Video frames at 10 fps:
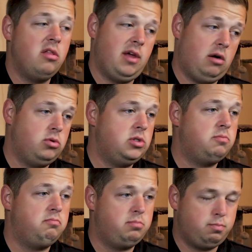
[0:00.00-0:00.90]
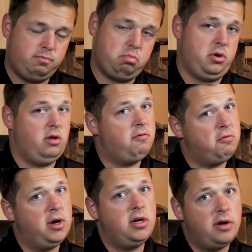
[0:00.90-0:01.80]
That was pretty
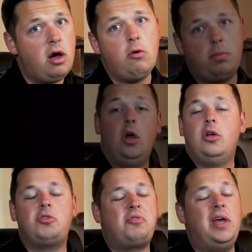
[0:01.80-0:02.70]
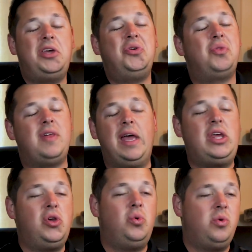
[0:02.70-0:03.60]
friggin' dope. So thank you
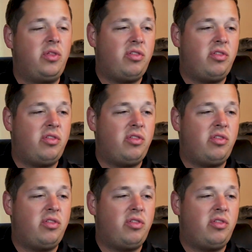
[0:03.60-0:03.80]
to